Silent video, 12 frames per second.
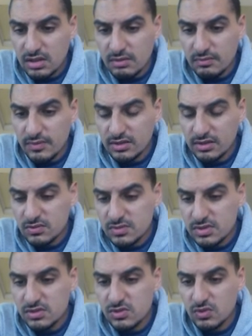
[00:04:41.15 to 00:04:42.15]
atoms,
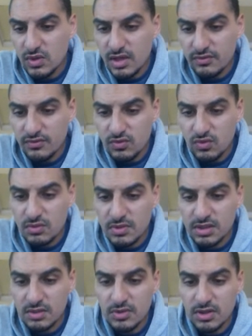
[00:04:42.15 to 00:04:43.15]
so we have 4
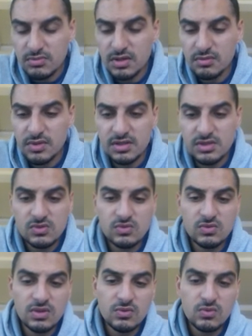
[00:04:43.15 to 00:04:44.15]
multiplied by -2
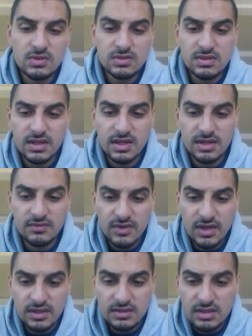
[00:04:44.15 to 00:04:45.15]
equals
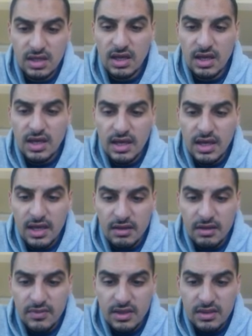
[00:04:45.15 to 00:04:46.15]
-8,
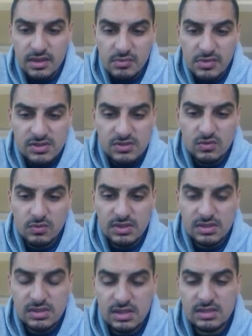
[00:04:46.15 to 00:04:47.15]
and then +2
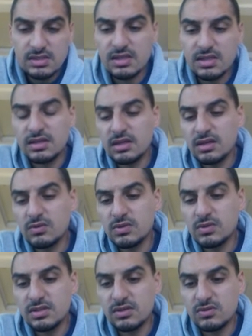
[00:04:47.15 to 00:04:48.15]
+6 then equals
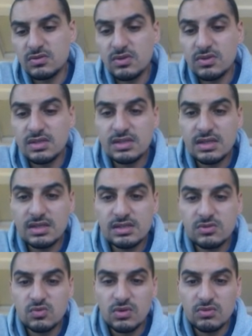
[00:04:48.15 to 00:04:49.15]
0. So this is
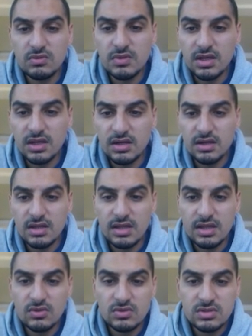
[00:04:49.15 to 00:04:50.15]
what we mean here,
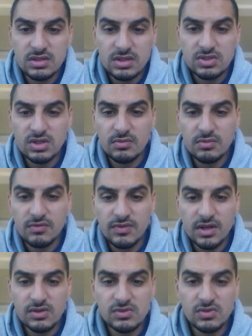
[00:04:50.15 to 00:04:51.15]
that oxidation number
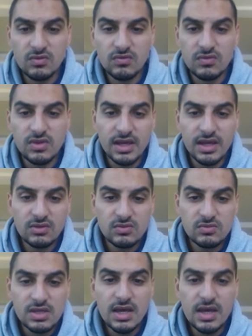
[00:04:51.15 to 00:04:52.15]
values of the
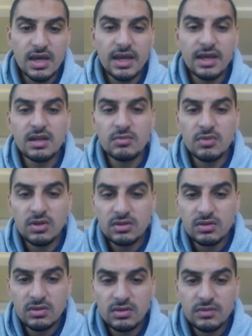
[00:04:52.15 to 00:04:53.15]
atoms in a
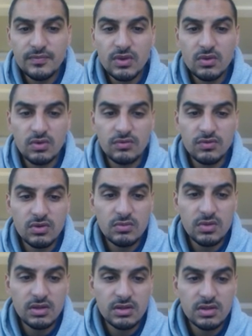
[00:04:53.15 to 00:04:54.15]
molecule or a
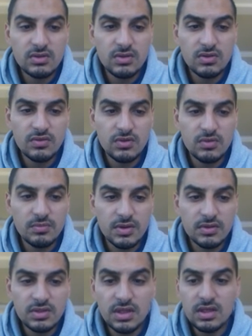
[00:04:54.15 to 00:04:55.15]
formula unit of a
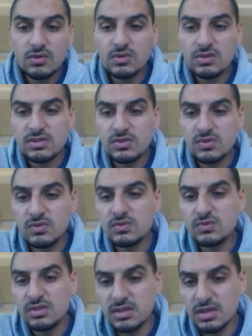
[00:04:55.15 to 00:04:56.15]
compound equals to
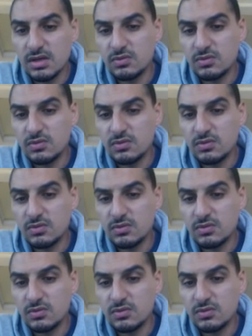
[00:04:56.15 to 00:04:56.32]
0.